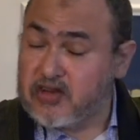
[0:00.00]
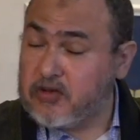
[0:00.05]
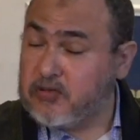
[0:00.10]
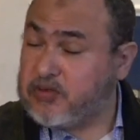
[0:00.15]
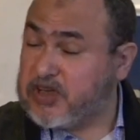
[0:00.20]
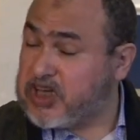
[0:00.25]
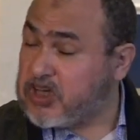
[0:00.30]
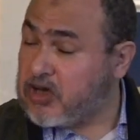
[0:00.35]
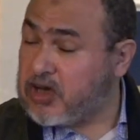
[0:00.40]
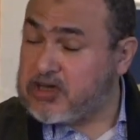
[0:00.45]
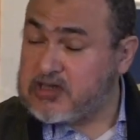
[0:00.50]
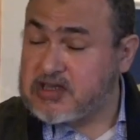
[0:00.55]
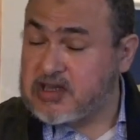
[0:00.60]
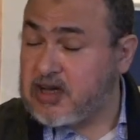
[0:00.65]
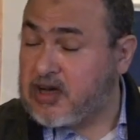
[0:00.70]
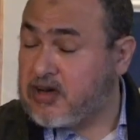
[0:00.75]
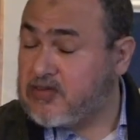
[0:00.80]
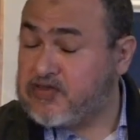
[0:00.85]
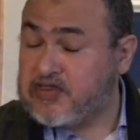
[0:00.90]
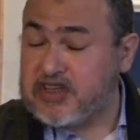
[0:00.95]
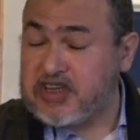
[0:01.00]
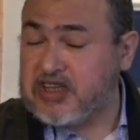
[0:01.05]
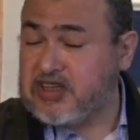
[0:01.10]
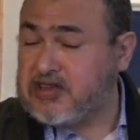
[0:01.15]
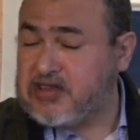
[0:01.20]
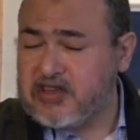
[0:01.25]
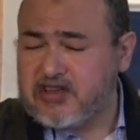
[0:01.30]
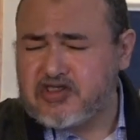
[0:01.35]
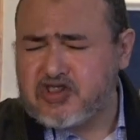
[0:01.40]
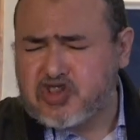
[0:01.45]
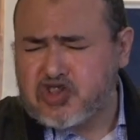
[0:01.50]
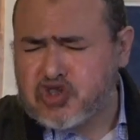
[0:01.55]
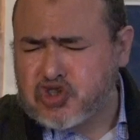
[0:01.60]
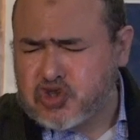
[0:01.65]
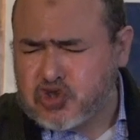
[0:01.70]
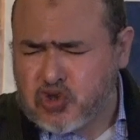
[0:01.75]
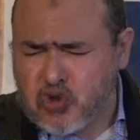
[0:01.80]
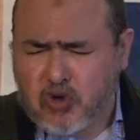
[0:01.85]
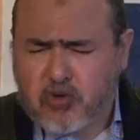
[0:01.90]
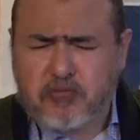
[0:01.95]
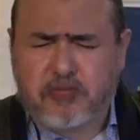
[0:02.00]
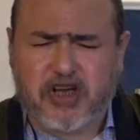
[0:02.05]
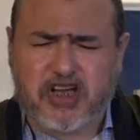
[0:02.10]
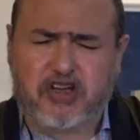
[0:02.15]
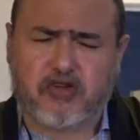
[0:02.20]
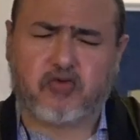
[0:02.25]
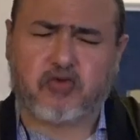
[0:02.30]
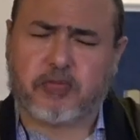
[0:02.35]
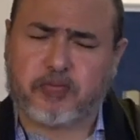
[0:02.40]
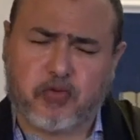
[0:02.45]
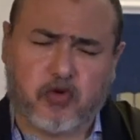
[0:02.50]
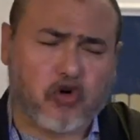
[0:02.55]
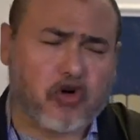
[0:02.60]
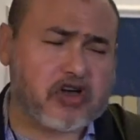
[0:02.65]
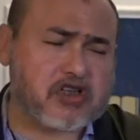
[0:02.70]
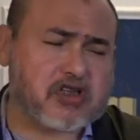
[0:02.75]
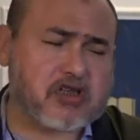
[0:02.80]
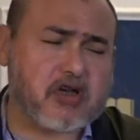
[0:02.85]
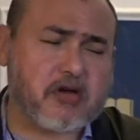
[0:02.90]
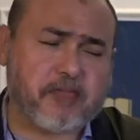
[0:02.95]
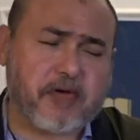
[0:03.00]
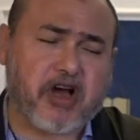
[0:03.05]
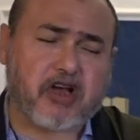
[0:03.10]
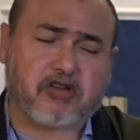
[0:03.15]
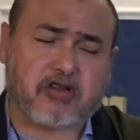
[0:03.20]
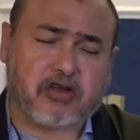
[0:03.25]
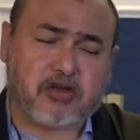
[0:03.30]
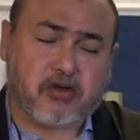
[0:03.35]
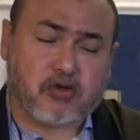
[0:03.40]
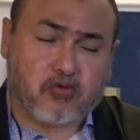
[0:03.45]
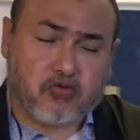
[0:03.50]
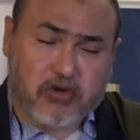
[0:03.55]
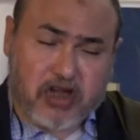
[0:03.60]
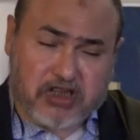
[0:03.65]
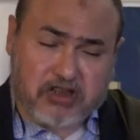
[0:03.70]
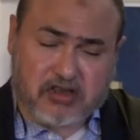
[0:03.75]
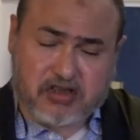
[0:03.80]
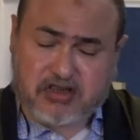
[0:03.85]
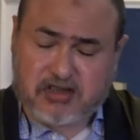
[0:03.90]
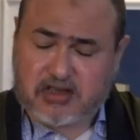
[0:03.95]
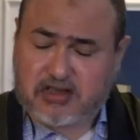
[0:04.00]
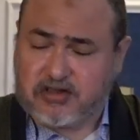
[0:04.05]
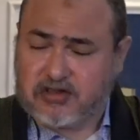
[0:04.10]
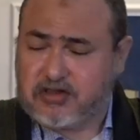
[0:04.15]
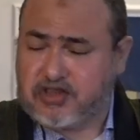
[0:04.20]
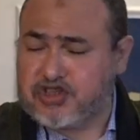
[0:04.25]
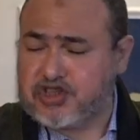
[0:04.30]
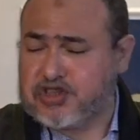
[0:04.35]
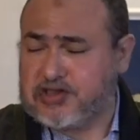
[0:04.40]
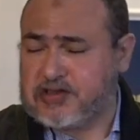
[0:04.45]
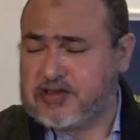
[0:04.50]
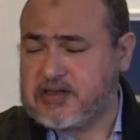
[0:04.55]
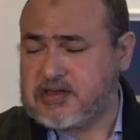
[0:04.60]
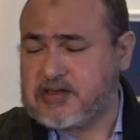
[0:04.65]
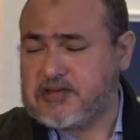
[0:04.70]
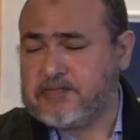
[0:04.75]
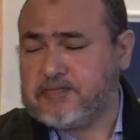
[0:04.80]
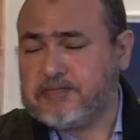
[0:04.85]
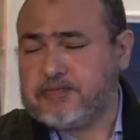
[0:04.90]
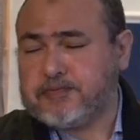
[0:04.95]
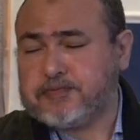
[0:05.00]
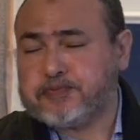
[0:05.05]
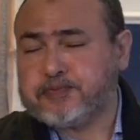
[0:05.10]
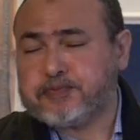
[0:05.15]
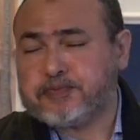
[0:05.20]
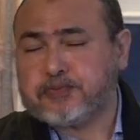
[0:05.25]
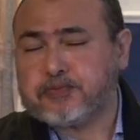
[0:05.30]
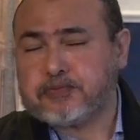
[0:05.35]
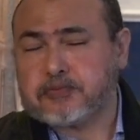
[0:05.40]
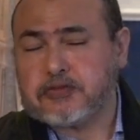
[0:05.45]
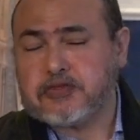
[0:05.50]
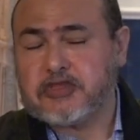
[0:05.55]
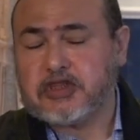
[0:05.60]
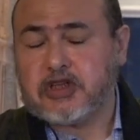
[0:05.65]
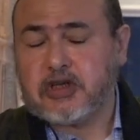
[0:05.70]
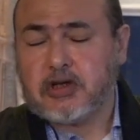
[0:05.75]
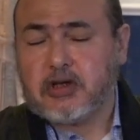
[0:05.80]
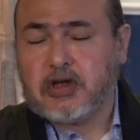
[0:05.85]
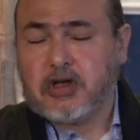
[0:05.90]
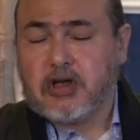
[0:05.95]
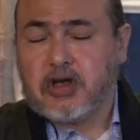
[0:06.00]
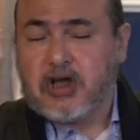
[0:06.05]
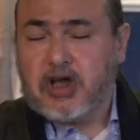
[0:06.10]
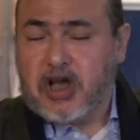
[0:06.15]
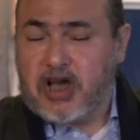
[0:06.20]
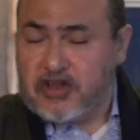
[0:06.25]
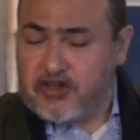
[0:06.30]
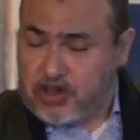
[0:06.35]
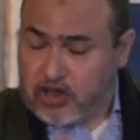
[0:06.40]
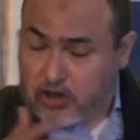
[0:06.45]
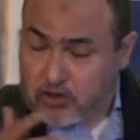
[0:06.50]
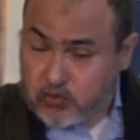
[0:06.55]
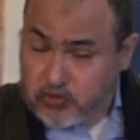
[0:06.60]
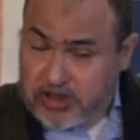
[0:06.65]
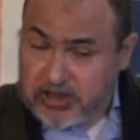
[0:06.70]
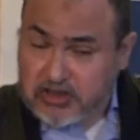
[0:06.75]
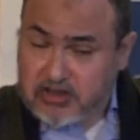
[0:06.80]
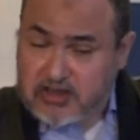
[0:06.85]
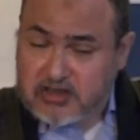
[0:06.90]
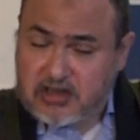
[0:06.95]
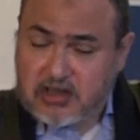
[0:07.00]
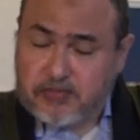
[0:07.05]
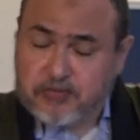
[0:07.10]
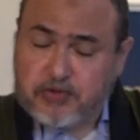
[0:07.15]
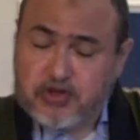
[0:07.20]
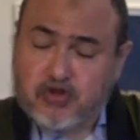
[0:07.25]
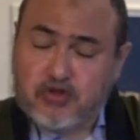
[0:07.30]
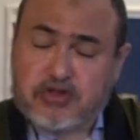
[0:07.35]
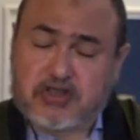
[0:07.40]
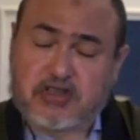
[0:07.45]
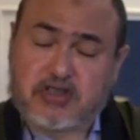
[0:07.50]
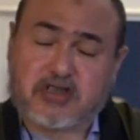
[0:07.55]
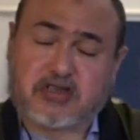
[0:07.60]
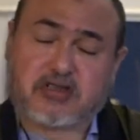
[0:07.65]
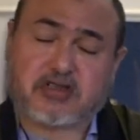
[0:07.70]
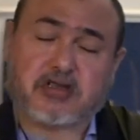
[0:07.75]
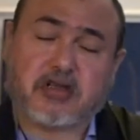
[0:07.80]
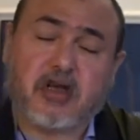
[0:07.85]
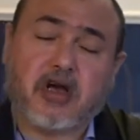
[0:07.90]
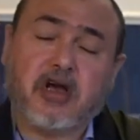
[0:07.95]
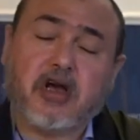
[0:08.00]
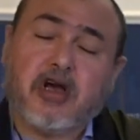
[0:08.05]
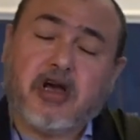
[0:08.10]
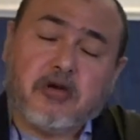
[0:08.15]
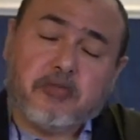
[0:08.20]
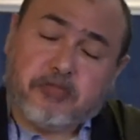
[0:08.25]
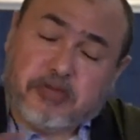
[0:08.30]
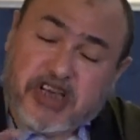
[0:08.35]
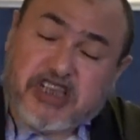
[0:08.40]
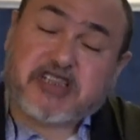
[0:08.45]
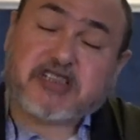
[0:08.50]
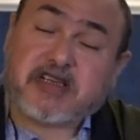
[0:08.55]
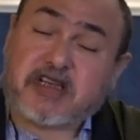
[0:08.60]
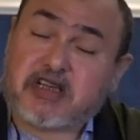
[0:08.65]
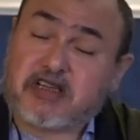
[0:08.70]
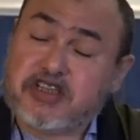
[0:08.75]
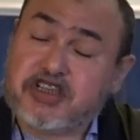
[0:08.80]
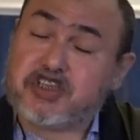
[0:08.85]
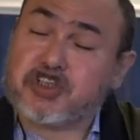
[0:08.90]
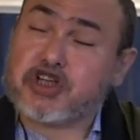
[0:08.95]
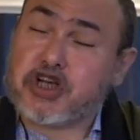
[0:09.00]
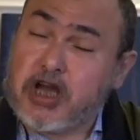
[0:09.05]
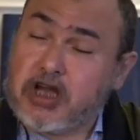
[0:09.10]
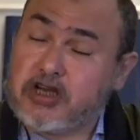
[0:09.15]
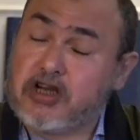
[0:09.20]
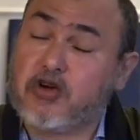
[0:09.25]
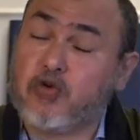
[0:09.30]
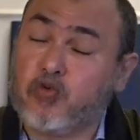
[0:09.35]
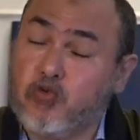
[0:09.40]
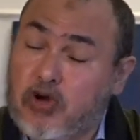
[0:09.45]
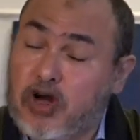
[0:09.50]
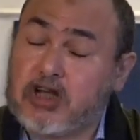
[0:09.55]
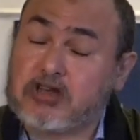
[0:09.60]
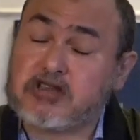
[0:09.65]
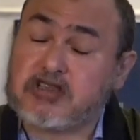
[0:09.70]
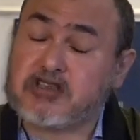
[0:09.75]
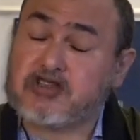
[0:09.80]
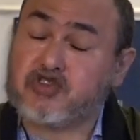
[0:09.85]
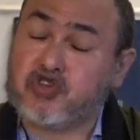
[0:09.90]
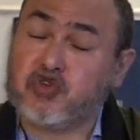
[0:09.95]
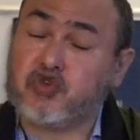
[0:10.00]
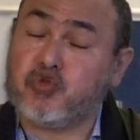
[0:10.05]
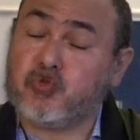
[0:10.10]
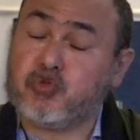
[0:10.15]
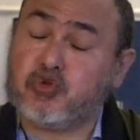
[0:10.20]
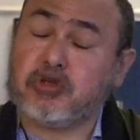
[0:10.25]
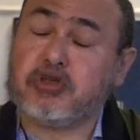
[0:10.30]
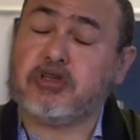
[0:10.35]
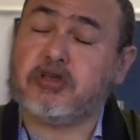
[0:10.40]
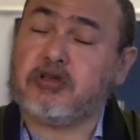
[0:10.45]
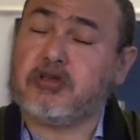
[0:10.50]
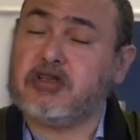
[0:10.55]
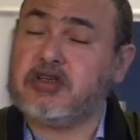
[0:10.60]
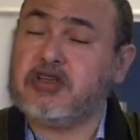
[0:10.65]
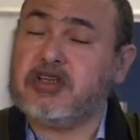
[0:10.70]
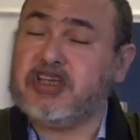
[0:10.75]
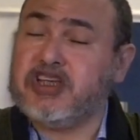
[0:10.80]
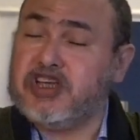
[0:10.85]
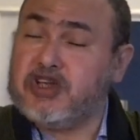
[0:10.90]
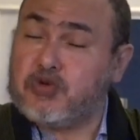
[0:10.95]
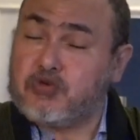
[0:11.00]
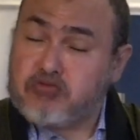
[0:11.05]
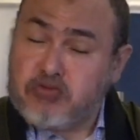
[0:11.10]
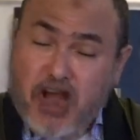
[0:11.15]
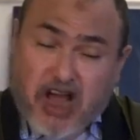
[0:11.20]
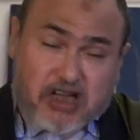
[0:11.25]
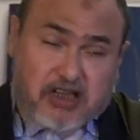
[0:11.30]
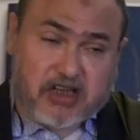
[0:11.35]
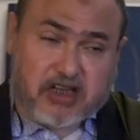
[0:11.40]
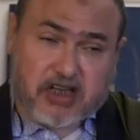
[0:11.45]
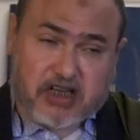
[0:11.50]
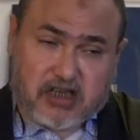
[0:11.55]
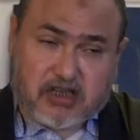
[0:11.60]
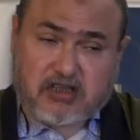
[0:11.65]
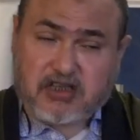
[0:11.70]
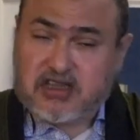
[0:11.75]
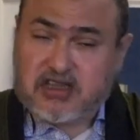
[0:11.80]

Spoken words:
because of the so many reports about the horrendous conditions and the horrendous abuses. Basically, China wants to eradicate